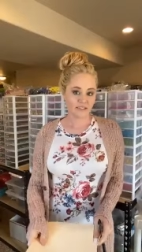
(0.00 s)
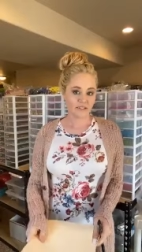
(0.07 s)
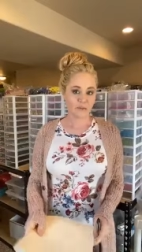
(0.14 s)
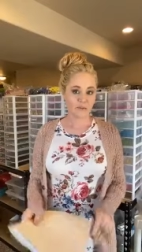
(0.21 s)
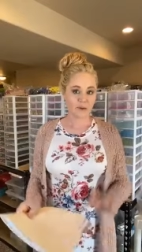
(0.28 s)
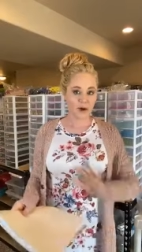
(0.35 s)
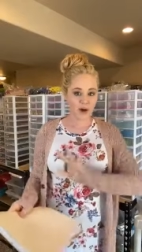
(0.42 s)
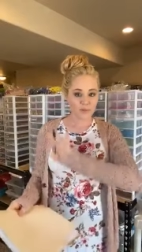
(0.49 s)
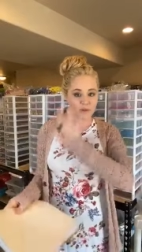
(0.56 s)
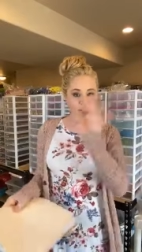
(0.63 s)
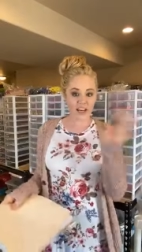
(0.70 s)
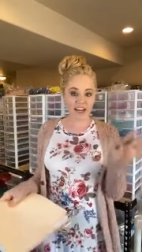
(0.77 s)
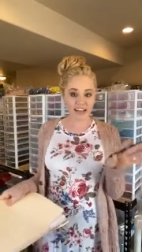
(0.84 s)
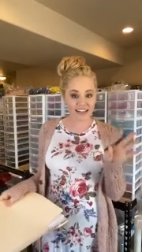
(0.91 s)
Popping
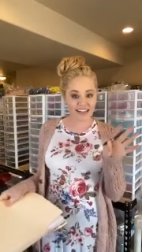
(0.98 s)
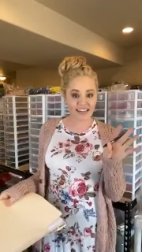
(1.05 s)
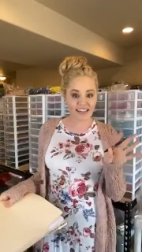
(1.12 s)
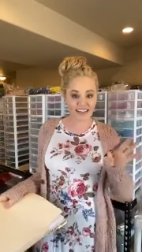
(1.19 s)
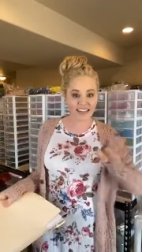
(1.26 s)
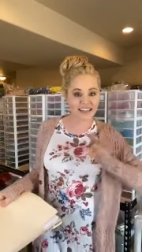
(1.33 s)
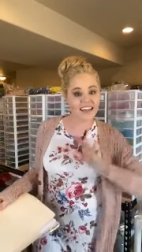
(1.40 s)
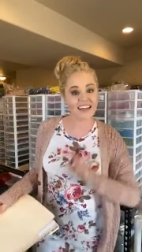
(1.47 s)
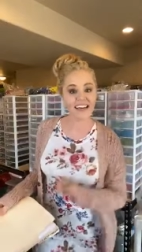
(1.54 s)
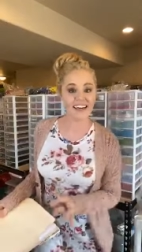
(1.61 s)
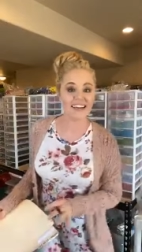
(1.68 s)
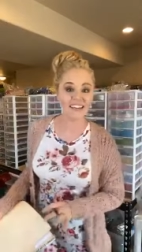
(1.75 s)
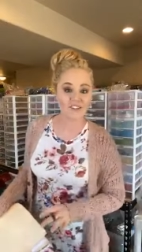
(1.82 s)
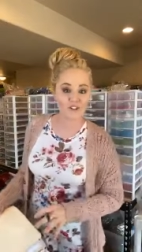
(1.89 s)
on
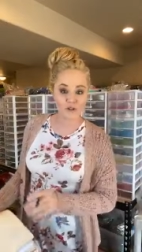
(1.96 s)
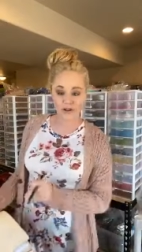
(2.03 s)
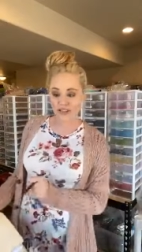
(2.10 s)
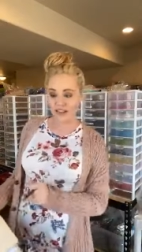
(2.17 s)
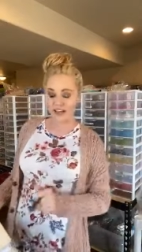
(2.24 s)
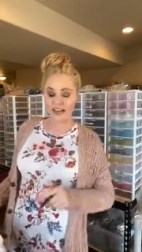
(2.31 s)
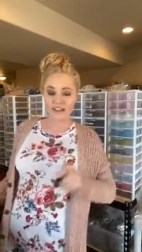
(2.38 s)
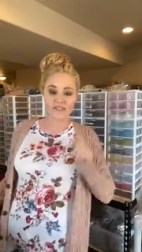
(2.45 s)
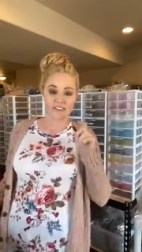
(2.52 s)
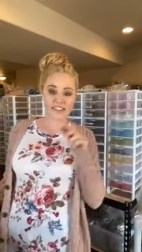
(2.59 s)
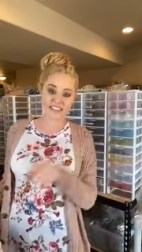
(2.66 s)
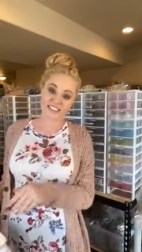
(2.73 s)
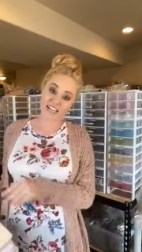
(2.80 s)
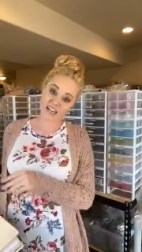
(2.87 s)
to do a live that's
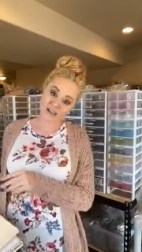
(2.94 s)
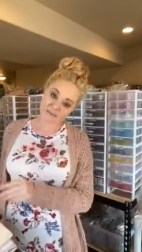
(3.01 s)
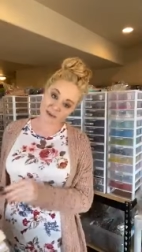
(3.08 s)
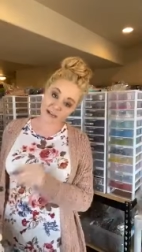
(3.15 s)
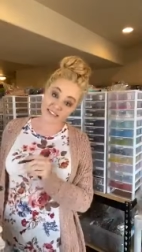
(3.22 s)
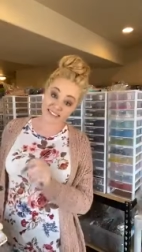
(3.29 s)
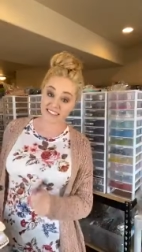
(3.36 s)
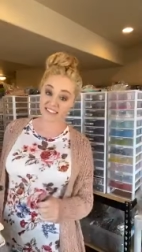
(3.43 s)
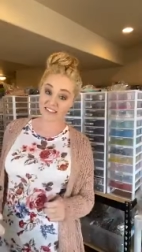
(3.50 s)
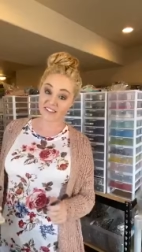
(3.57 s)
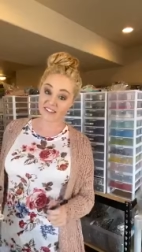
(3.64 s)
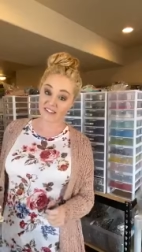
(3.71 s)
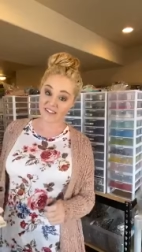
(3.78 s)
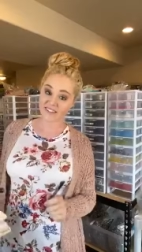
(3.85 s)
not about
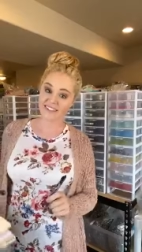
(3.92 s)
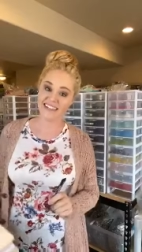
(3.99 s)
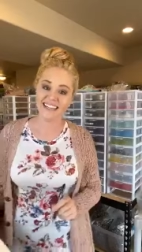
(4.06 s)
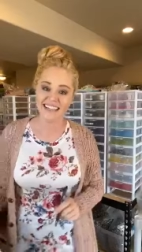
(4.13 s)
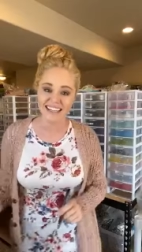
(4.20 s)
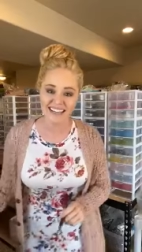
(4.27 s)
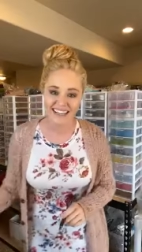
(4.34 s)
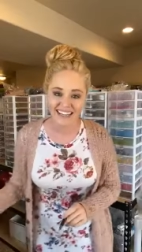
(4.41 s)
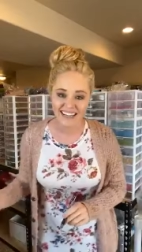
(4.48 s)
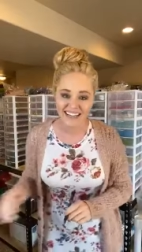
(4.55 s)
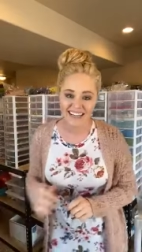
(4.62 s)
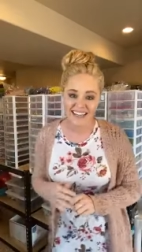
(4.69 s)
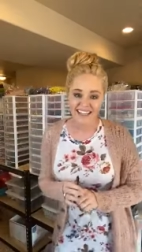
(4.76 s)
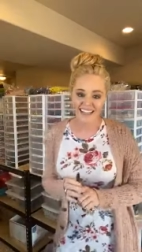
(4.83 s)
silicone
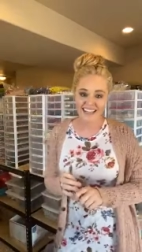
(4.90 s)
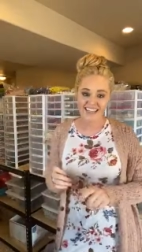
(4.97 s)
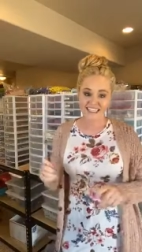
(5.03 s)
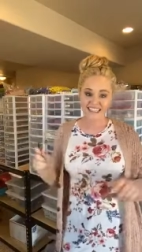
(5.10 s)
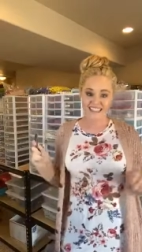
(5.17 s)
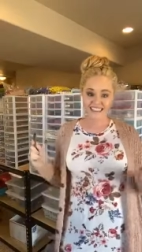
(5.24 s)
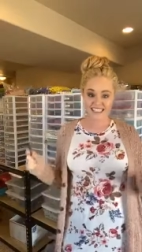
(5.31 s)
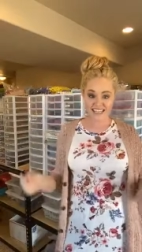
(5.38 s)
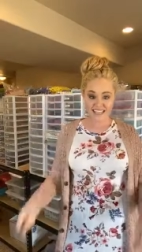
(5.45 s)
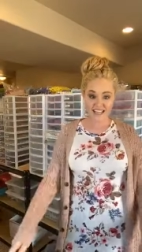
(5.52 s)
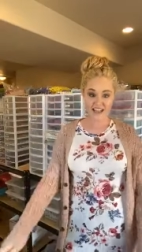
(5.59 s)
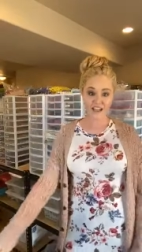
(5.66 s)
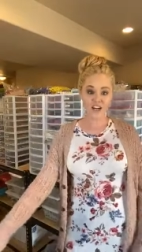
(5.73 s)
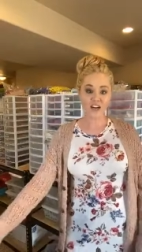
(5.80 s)
and say
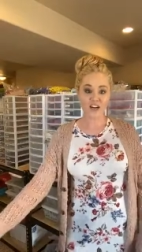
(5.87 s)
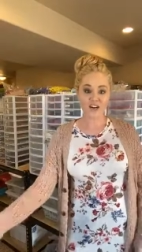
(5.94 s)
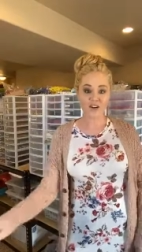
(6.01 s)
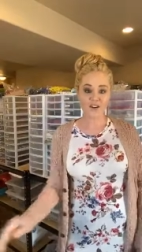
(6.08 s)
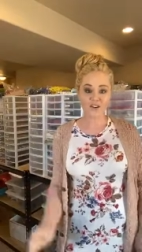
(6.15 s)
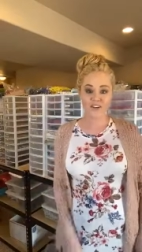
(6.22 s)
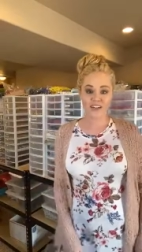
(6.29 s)
hello.